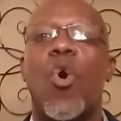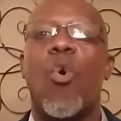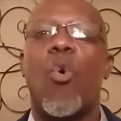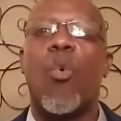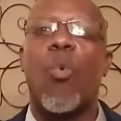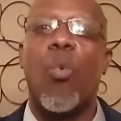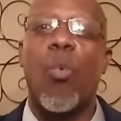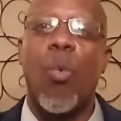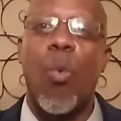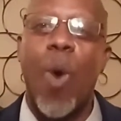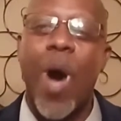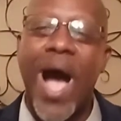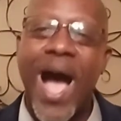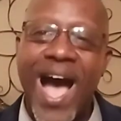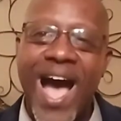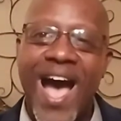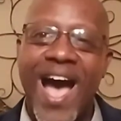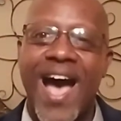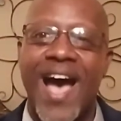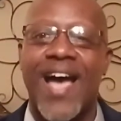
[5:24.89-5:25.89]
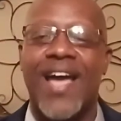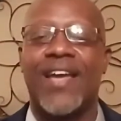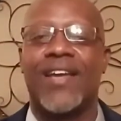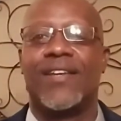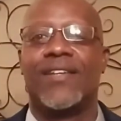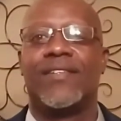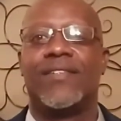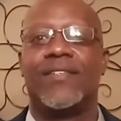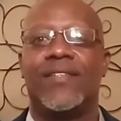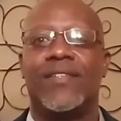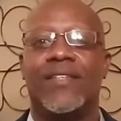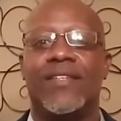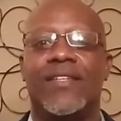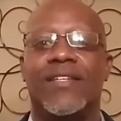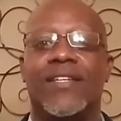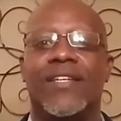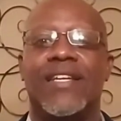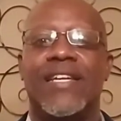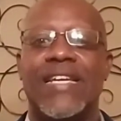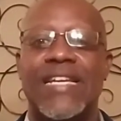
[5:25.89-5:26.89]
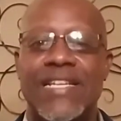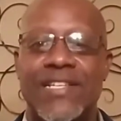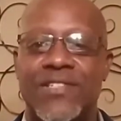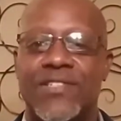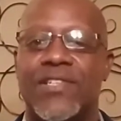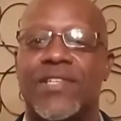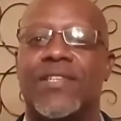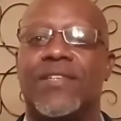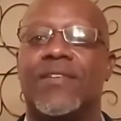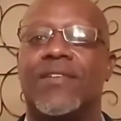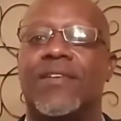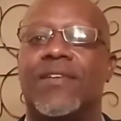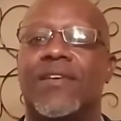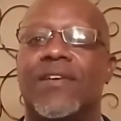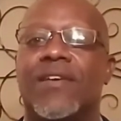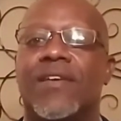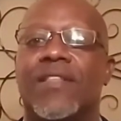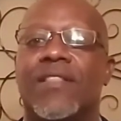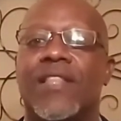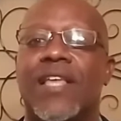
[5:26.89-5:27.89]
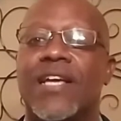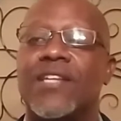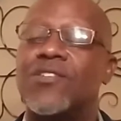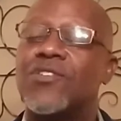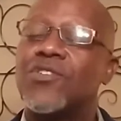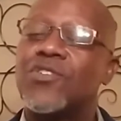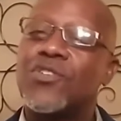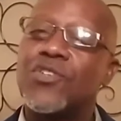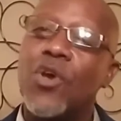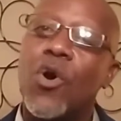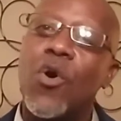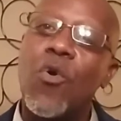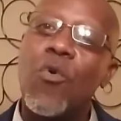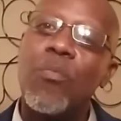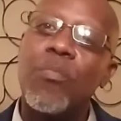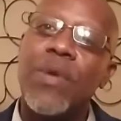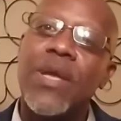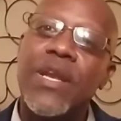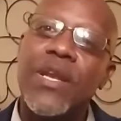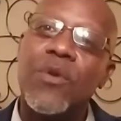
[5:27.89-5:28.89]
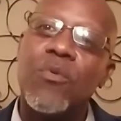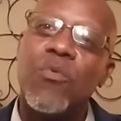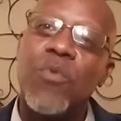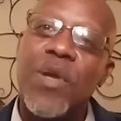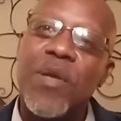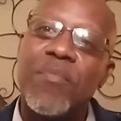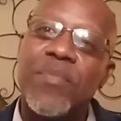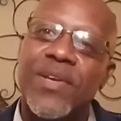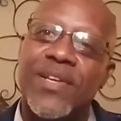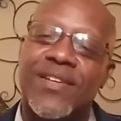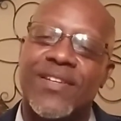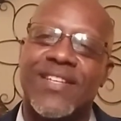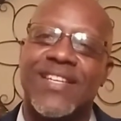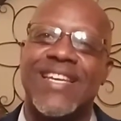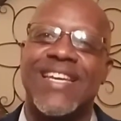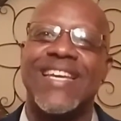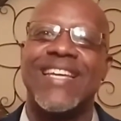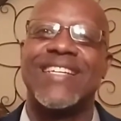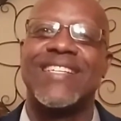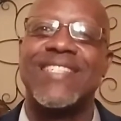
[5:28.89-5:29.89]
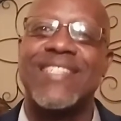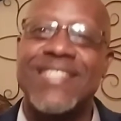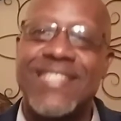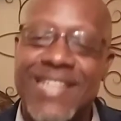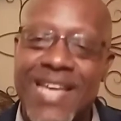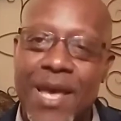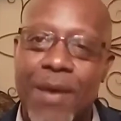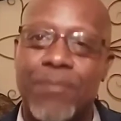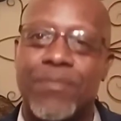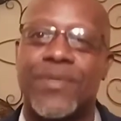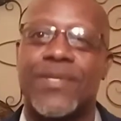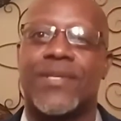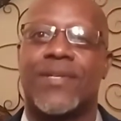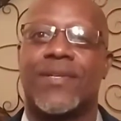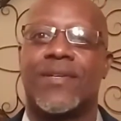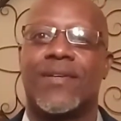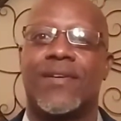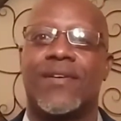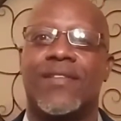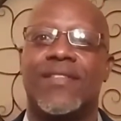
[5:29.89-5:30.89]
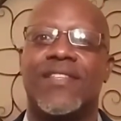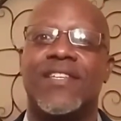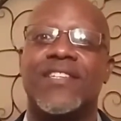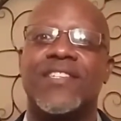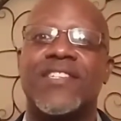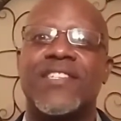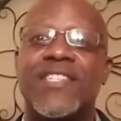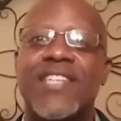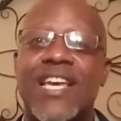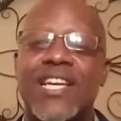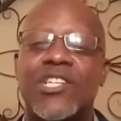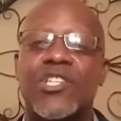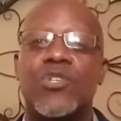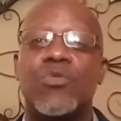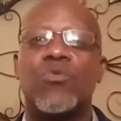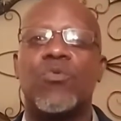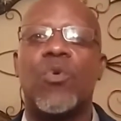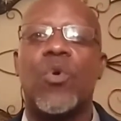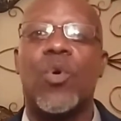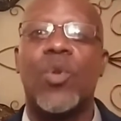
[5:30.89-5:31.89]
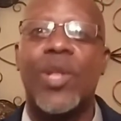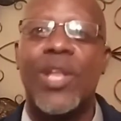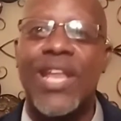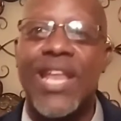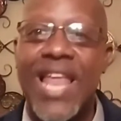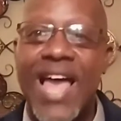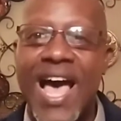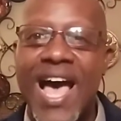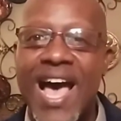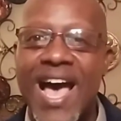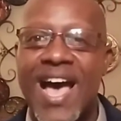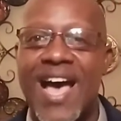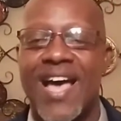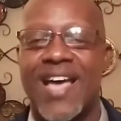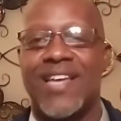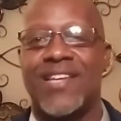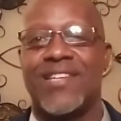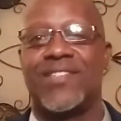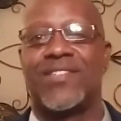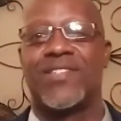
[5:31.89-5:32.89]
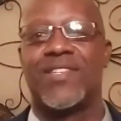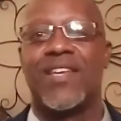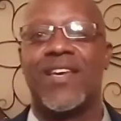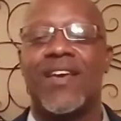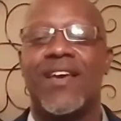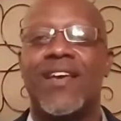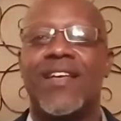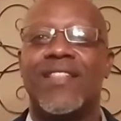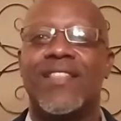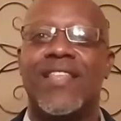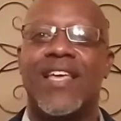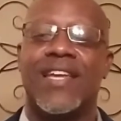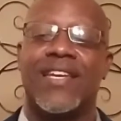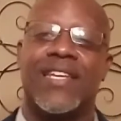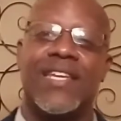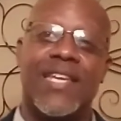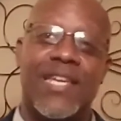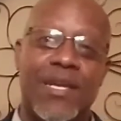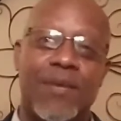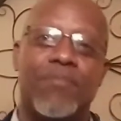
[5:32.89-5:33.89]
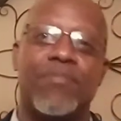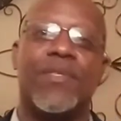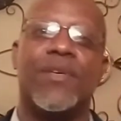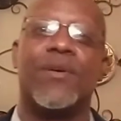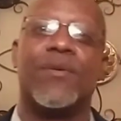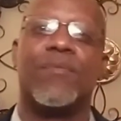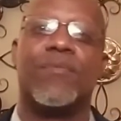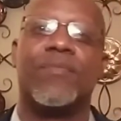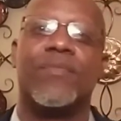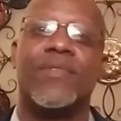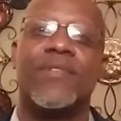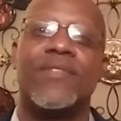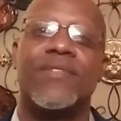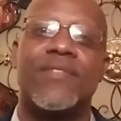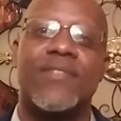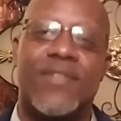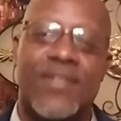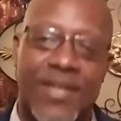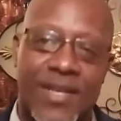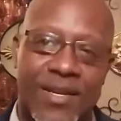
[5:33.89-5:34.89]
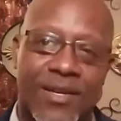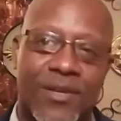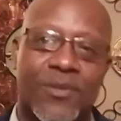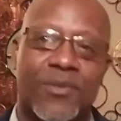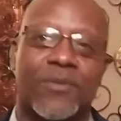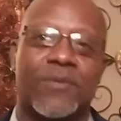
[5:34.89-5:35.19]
Why is it that so many women accept the sexual lies that keep them single?